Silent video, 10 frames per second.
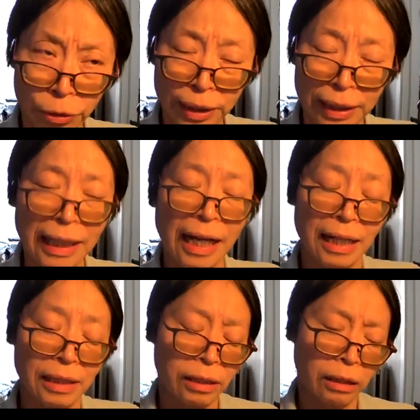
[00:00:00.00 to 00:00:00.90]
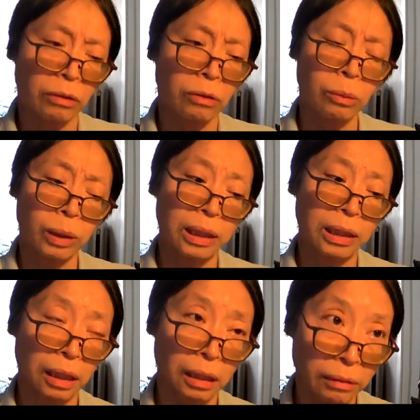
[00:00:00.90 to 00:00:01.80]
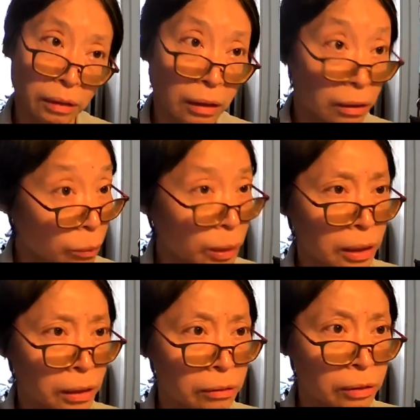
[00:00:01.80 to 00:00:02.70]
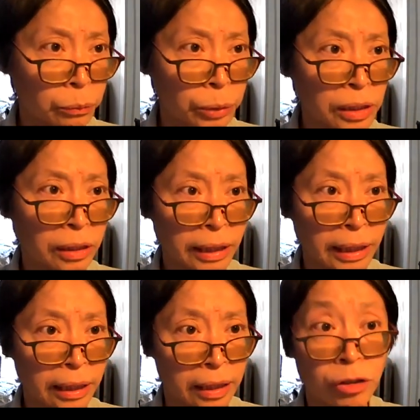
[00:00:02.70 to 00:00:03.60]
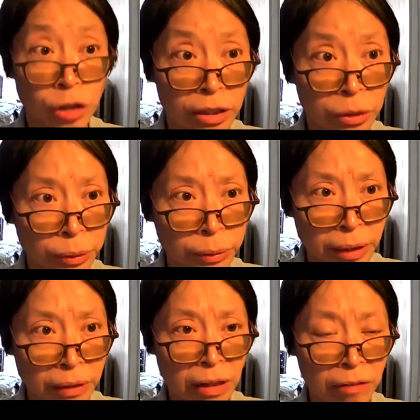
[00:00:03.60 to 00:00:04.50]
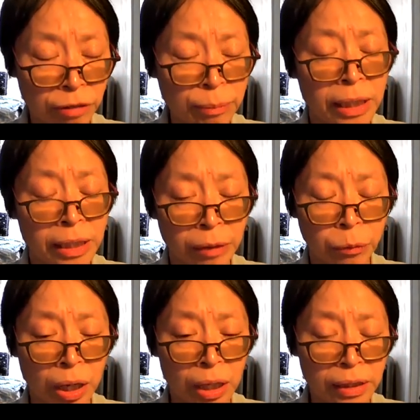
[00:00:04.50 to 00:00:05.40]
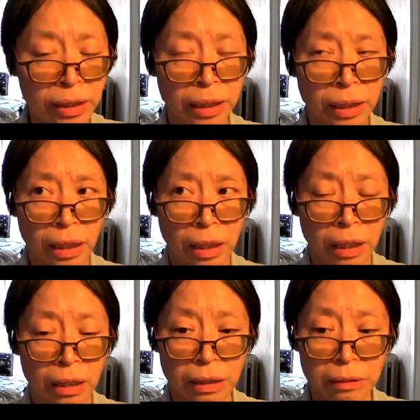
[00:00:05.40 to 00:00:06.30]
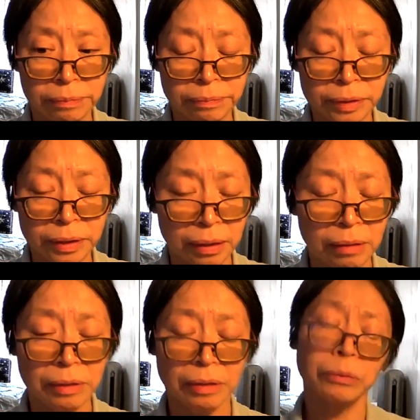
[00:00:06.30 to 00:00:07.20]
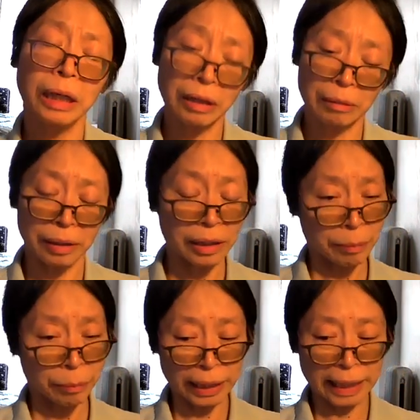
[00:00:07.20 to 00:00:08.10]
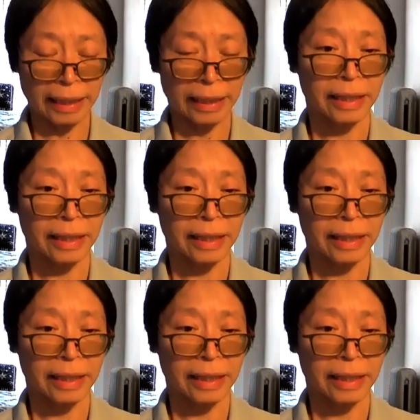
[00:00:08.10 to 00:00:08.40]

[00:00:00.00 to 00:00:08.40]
yeah, who was uh, who was killed recently in January from a hit and run. Um, Welcome, Kimberly.